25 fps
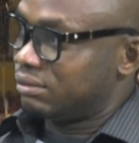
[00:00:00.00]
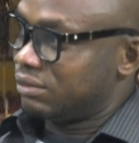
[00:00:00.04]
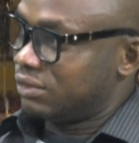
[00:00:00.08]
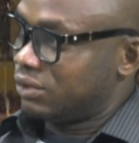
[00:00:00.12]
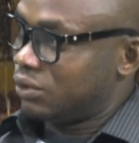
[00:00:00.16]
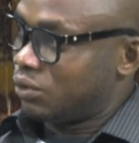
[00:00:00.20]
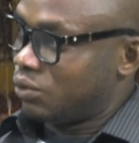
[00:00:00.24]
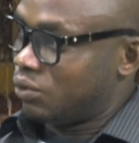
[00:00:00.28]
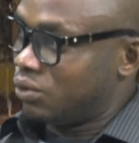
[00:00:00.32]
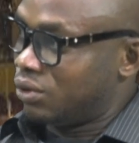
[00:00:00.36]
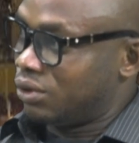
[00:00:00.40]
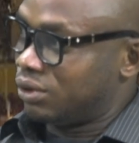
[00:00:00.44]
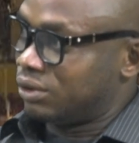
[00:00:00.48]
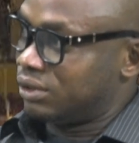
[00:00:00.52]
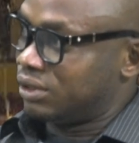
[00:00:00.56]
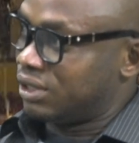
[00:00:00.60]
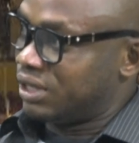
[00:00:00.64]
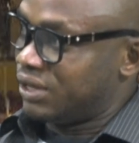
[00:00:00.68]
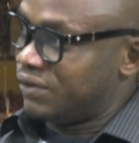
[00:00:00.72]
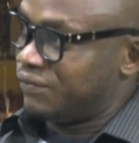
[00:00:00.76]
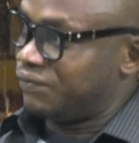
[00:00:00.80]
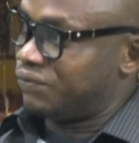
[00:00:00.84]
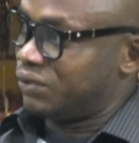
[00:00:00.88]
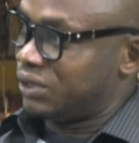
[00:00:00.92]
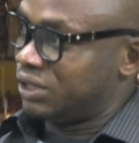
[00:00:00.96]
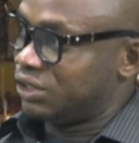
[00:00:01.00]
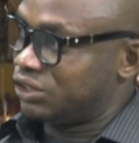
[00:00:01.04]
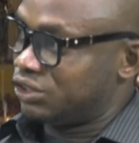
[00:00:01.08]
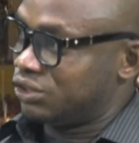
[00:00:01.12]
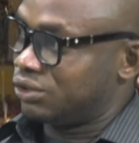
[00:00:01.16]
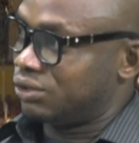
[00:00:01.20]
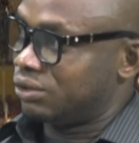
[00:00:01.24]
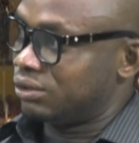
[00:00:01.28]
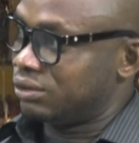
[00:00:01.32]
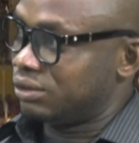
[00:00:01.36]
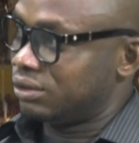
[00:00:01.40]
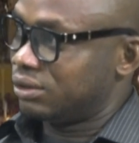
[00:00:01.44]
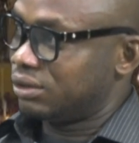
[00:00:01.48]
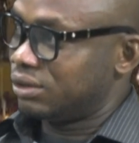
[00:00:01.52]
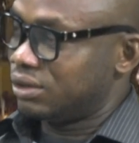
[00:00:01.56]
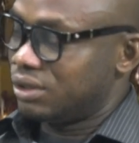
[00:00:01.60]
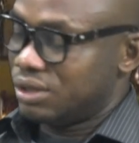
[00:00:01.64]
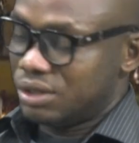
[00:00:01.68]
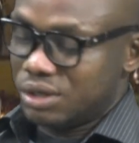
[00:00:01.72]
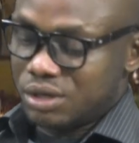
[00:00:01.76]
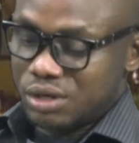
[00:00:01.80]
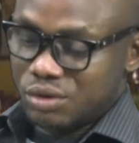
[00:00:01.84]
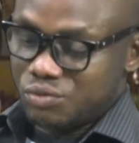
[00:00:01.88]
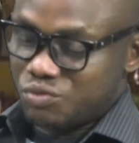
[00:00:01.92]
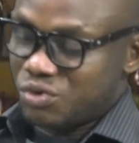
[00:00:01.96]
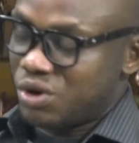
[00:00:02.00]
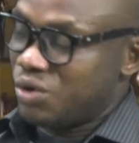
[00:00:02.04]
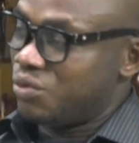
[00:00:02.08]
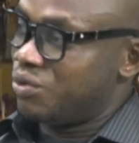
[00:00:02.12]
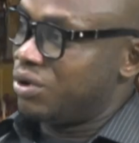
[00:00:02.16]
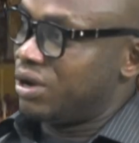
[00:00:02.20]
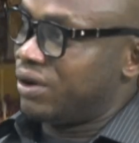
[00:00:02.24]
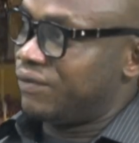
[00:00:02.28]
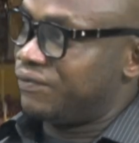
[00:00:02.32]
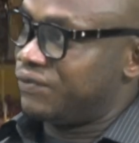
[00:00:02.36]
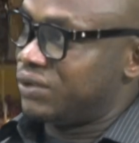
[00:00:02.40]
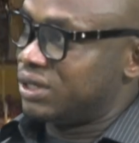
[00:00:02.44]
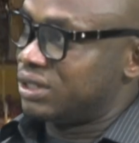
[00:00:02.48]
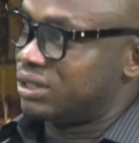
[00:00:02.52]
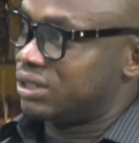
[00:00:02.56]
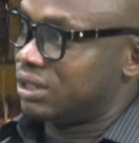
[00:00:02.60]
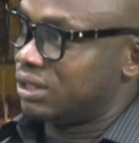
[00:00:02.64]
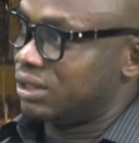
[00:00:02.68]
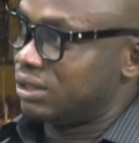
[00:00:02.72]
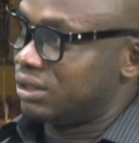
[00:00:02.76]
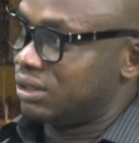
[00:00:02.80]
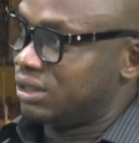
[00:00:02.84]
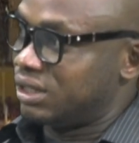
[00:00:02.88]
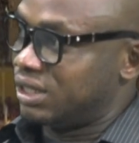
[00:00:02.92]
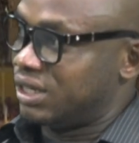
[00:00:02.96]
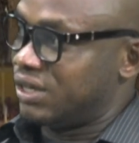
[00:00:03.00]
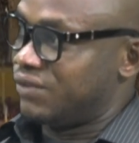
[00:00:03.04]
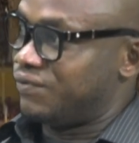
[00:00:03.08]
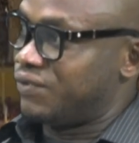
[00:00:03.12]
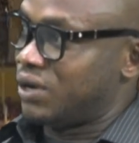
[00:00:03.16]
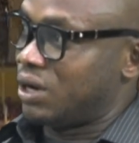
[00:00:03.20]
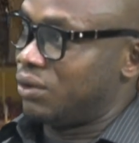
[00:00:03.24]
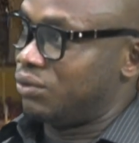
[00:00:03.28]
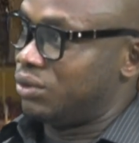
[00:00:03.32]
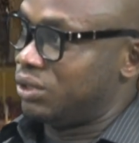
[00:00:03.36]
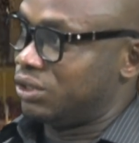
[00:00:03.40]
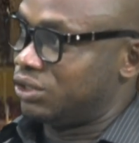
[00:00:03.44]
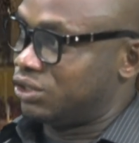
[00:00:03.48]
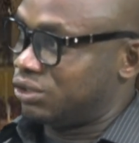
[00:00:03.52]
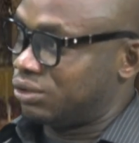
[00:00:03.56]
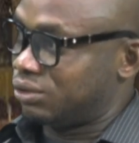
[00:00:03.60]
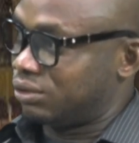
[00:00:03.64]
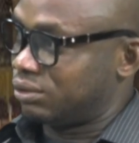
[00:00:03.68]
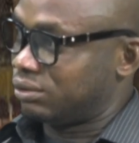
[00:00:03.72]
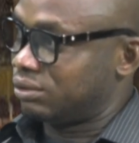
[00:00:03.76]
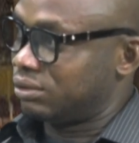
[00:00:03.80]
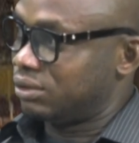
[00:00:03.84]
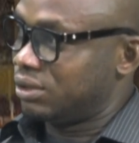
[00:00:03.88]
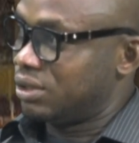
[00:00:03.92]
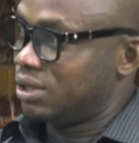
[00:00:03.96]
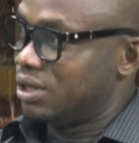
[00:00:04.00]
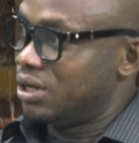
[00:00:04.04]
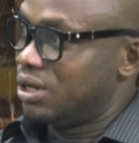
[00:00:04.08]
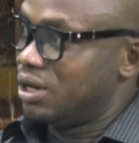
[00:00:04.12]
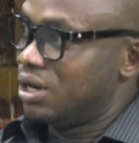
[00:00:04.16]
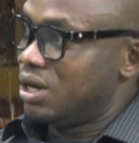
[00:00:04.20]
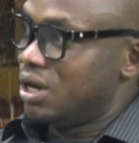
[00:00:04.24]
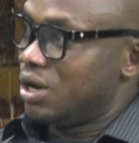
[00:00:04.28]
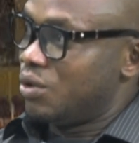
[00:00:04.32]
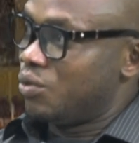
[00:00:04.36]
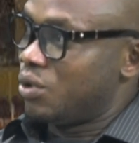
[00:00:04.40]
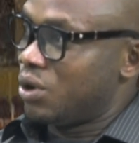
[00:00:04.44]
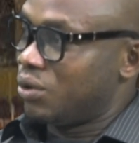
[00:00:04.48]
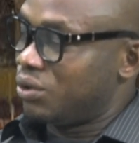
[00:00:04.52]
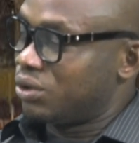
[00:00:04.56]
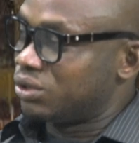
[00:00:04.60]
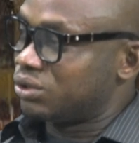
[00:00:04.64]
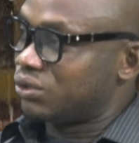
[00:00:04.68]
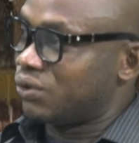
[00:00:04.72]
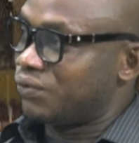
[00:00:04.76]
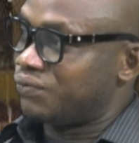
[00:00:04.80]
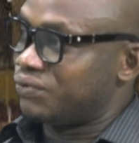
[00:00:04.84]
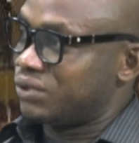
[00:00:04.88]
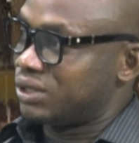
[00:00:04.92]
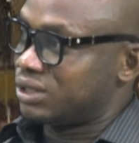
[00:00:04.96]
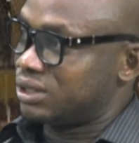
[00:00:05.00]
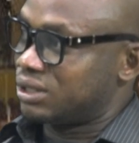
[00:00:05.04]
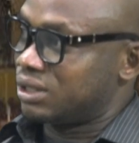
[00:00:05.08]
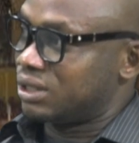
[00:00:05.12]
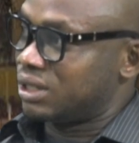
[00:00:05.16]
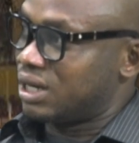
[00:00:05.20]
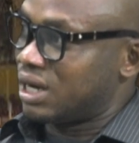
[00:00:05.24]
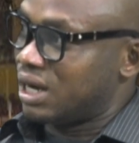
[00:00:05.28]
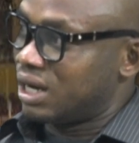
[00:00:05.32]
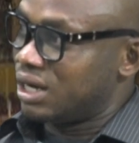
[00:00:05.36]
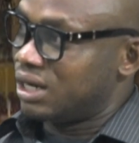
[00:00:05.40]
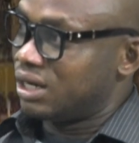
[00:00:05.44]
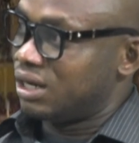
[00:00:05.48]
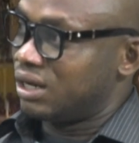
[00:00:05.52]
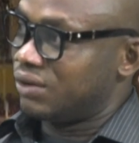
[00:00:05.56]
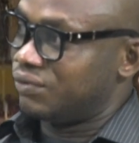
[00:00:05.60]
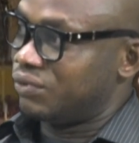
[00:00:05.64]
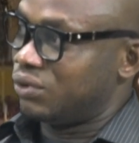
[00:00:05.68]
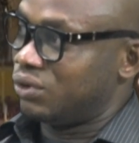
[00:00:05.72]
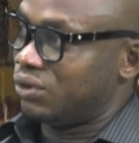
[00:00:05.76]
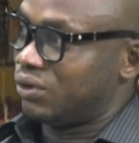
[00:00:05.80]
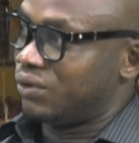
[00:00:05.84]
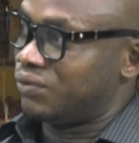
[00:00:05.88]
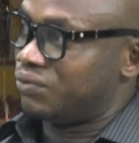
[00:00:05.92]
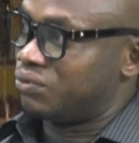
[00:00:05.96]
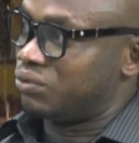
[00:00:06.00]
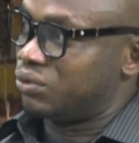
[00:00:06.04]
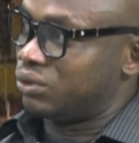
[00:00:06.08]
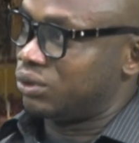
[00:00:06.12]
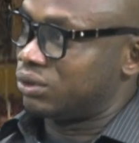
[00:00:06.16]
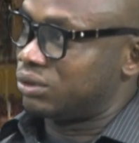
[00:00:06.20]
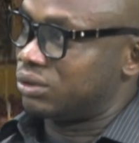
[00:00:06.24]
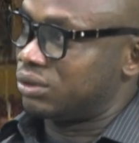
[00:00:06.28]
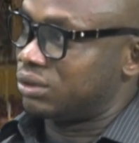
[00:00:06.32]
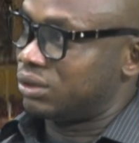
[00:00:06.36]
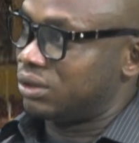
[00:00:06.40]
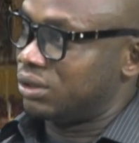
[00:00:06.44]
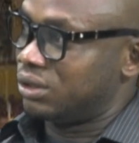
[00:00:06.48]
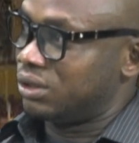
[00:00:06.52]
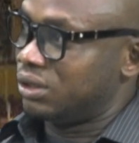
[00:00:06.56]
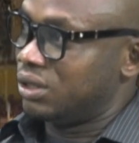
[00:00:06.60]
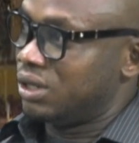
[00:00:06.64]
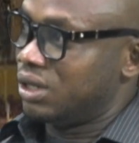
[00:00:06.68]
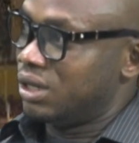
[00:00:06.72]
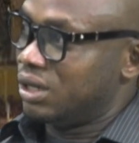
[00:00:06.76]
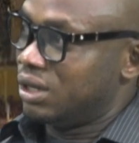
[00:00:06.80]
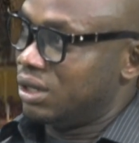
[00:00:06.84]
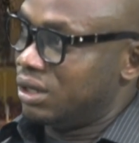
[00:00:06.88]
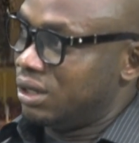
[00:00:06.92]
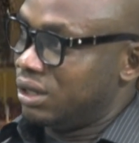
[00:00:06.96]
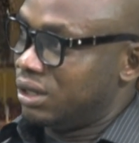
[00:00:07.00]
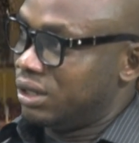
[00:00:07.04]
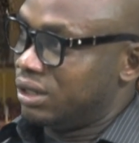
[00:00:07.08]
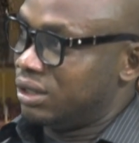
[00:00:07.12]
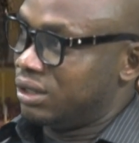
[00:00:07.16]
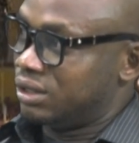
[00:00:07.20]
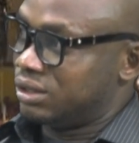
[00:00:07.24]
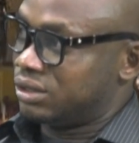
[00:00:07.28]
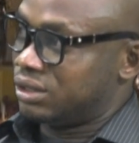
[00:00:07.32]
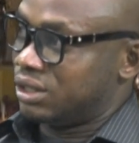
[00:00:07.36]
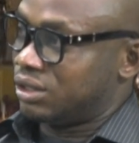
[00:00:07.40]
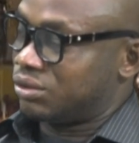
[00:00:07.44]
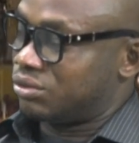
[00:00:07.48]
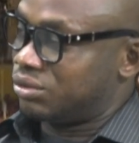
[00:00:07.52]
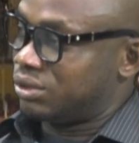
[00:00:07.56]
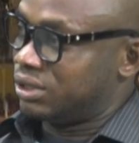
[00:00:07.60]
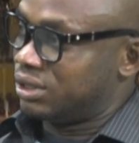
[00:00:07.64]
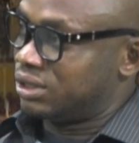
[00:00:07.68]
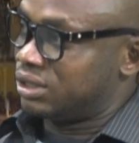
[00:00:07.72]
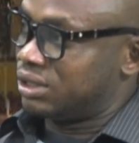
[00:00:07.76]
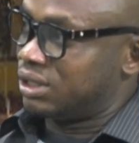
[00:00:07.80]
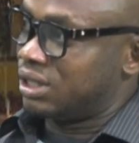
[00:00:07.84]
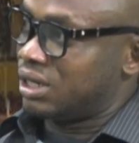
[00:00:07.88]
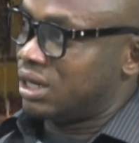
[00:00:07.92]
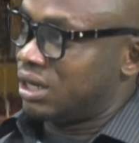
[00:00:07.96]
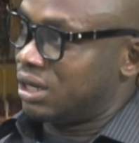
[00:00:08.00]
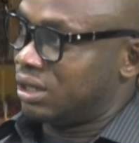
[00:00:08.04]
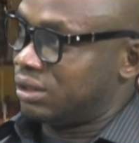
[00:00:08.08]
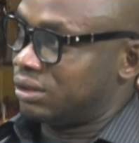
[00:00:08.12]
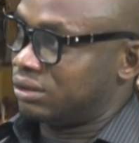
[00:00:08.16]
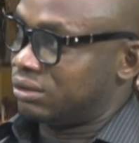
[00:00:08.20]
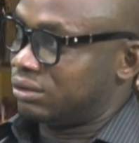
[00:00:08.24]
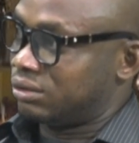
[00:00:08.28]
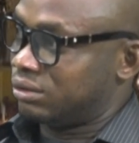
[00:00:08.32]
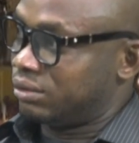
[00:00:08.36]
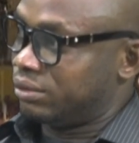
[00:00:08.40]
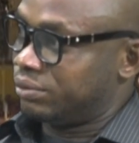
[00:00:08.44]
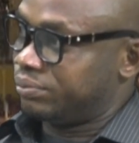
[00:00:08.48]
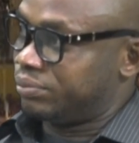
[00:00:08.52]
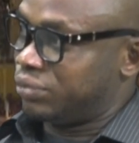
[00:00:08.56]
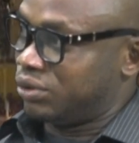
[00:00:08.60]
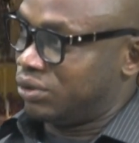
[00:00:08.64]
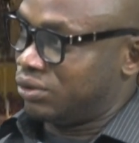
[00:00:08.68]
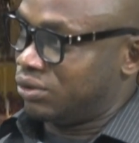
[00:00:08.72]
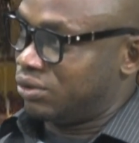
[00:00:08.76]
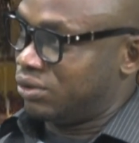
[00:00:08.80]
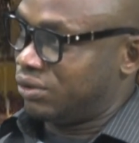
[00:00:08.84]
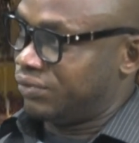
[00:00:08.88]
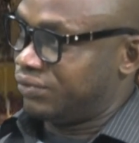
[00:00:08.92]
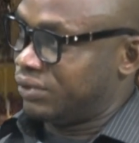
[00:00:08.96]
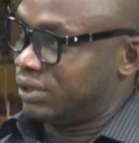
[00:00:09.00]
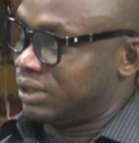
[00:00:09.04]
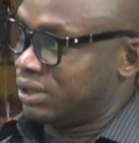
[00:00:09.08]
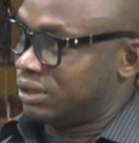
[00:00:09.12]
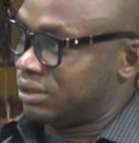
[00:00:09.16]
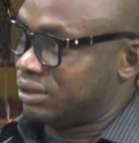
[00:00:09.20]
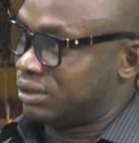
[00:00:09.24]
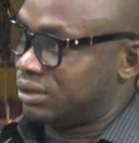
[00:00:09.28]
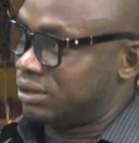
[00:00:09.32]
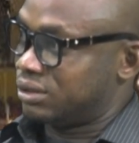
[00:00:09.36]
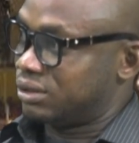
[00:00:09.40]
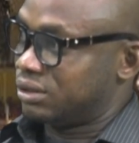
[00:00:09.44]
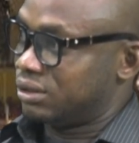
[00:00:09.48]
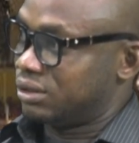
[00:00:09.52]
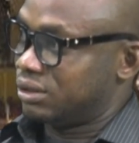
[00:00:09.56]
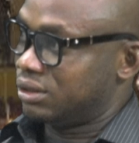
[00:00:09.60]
one, inflation, when we are facing devaluation. We're also facing high level of what? Insecurity and or governance.